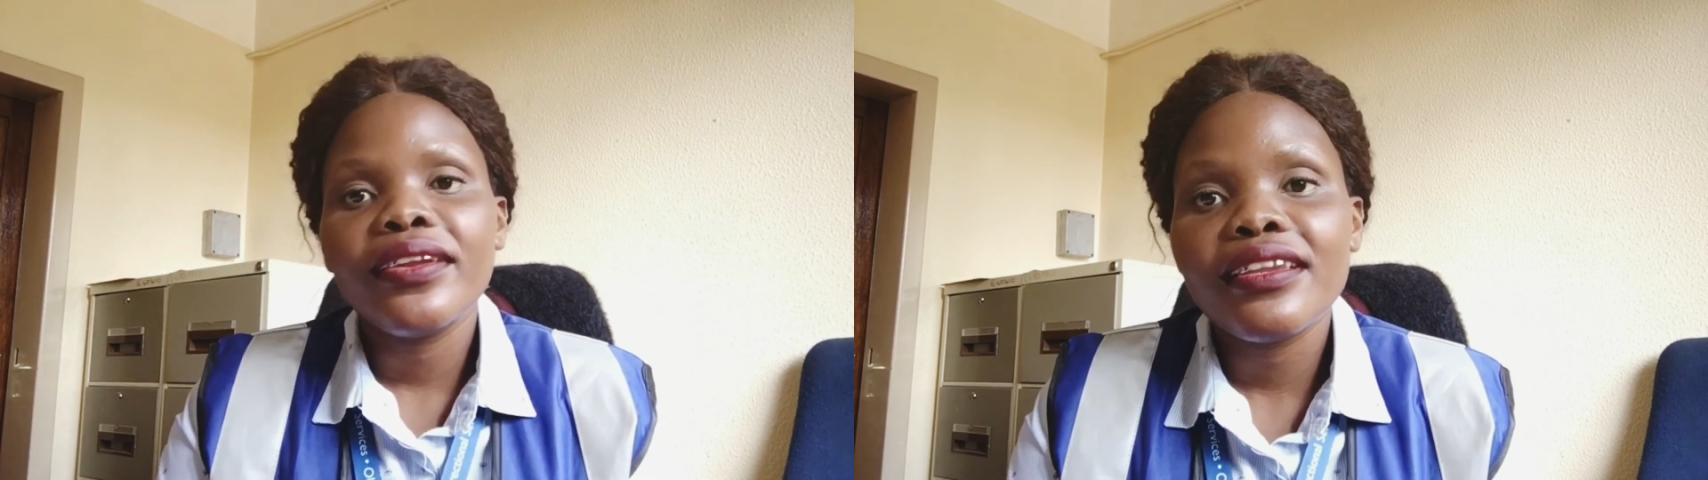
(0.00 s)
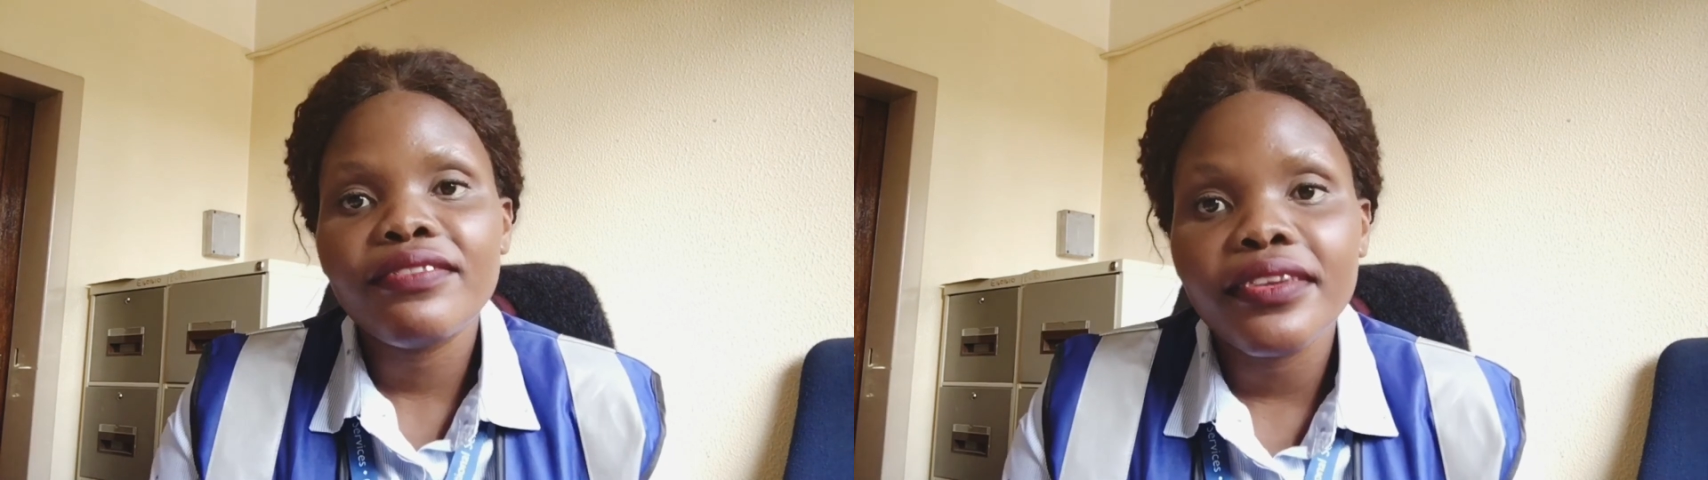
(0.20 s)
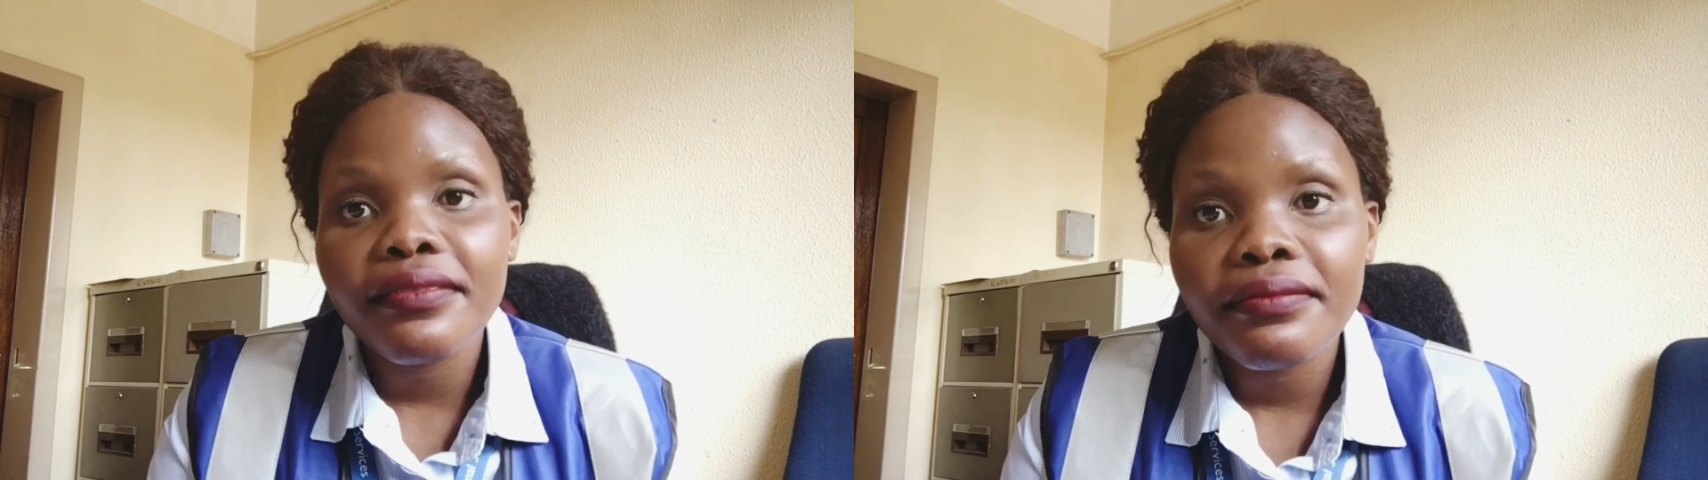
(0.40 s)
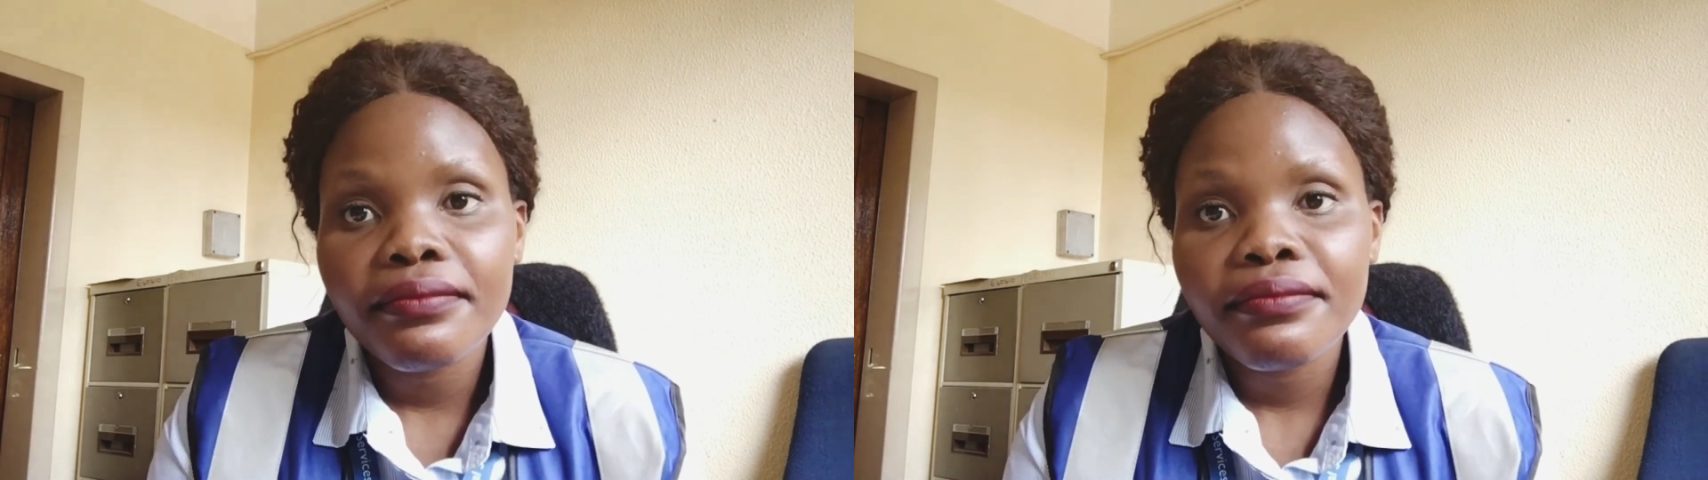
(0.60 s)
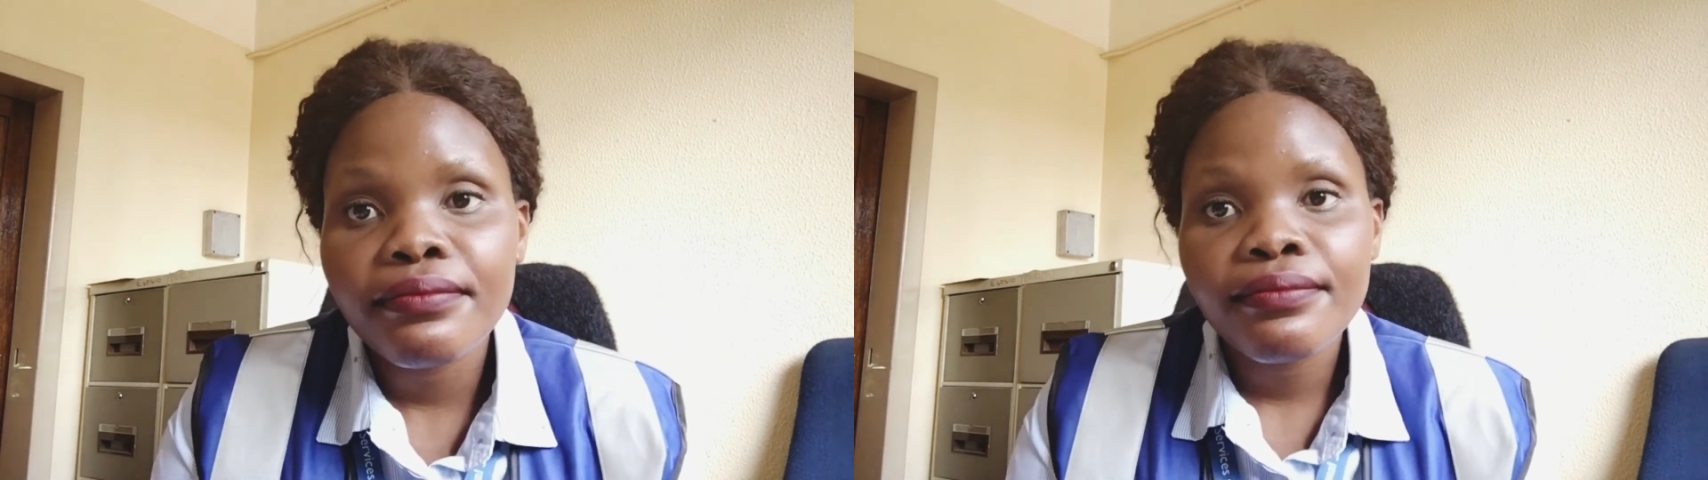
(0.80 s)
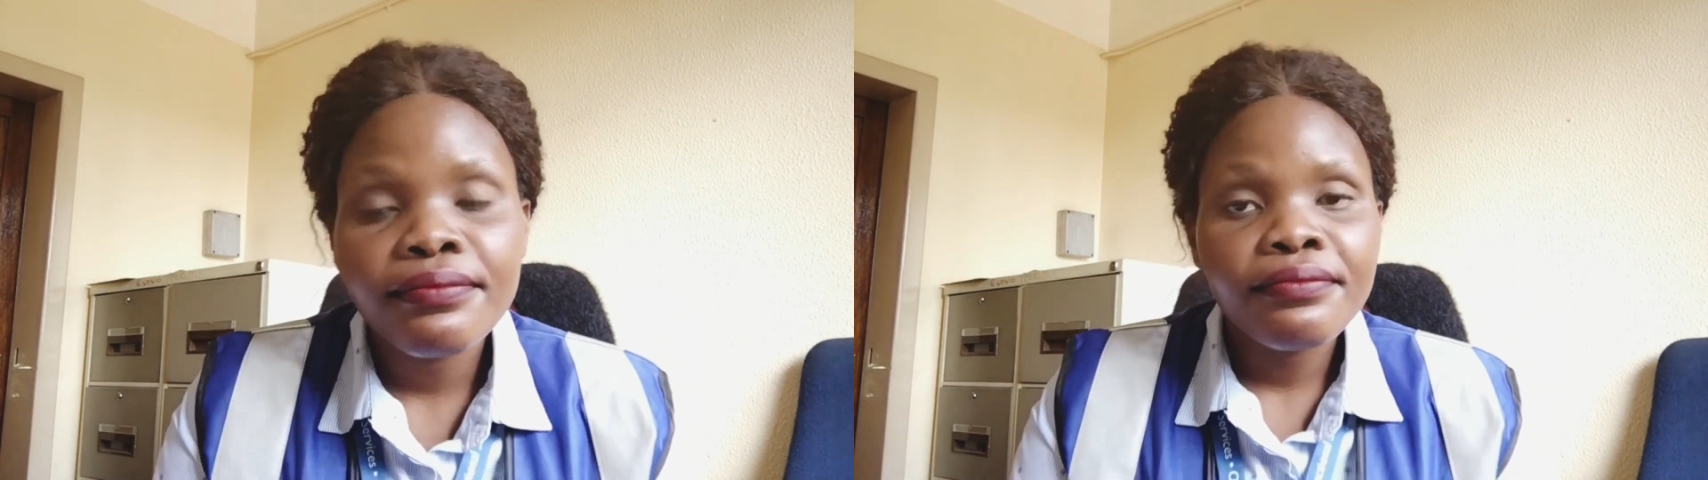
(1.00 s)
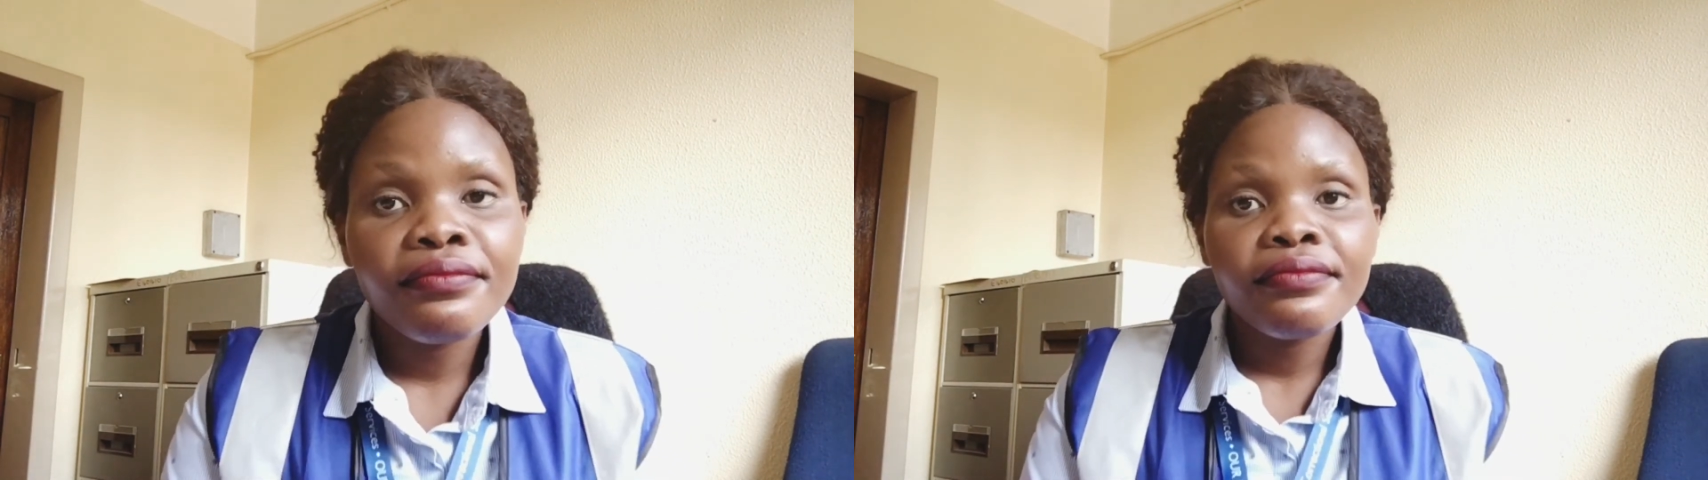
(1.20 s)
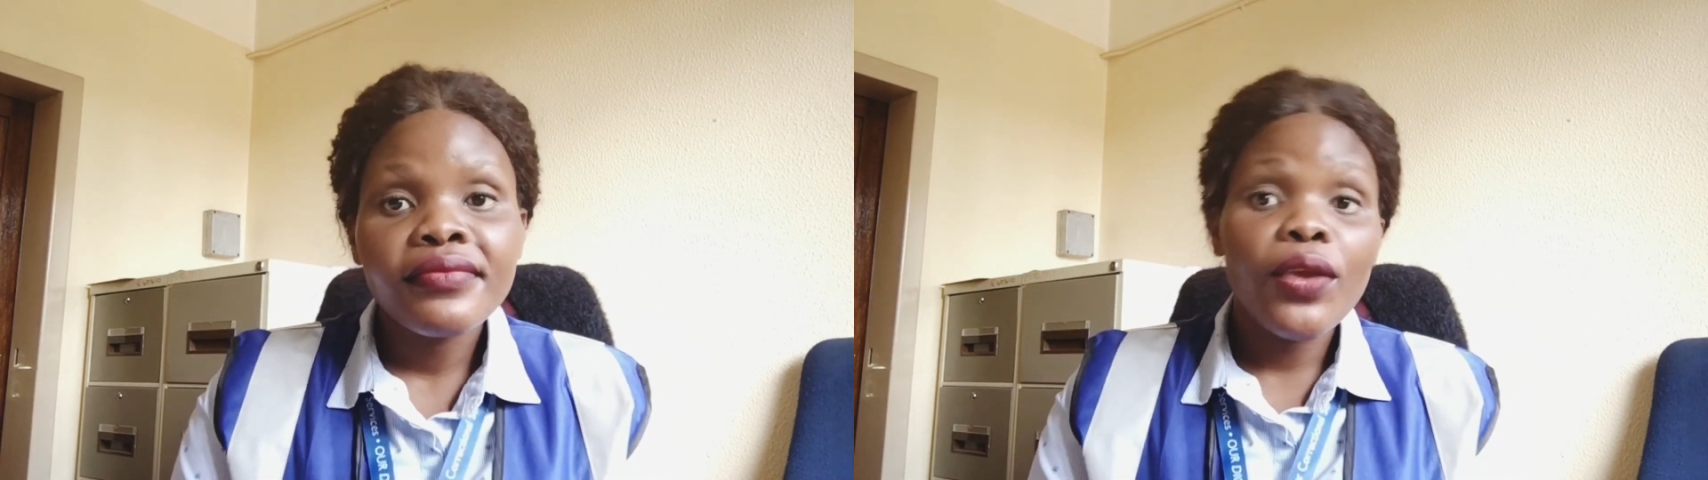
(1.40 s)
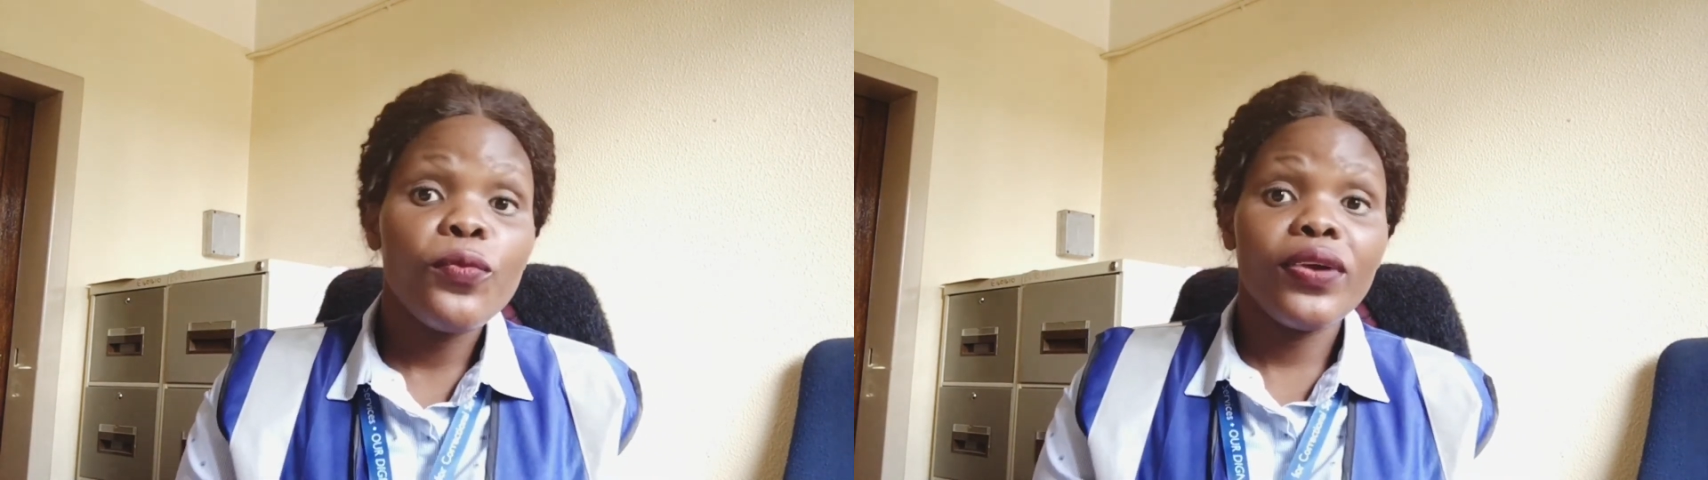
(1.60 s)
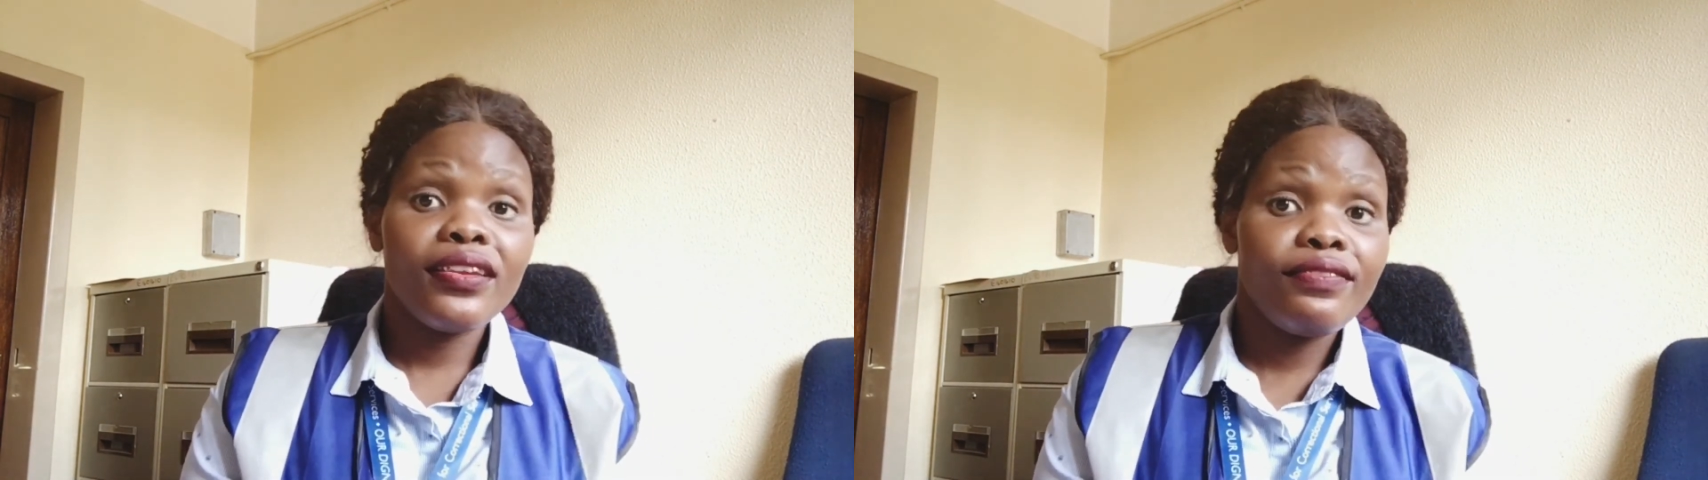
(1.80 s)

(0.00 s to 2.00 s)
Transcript: even one